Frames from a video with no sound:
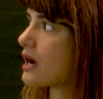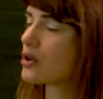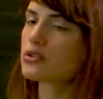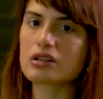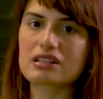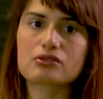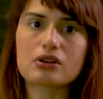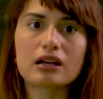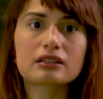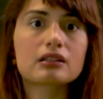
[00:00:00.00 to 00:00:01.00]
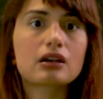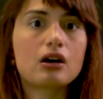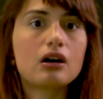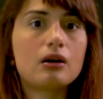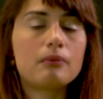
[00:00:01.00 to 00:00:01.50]
how to extract
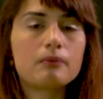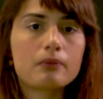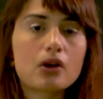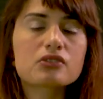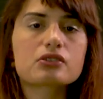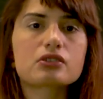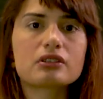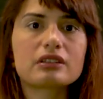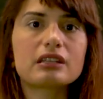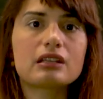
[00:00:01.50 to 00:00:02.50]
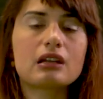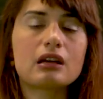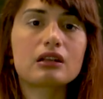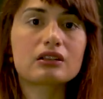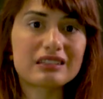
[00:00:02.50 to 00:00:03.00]
uncertainty
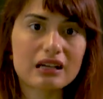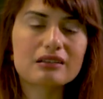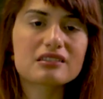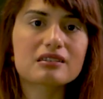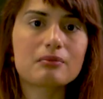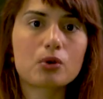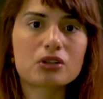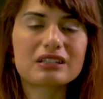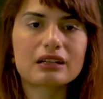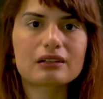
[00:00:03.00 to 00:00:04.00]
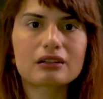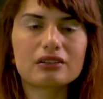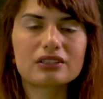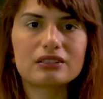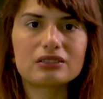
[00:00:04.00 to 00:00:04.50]
in some more technical
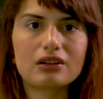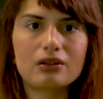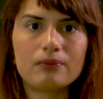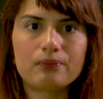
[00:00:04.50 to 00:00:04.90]
detail.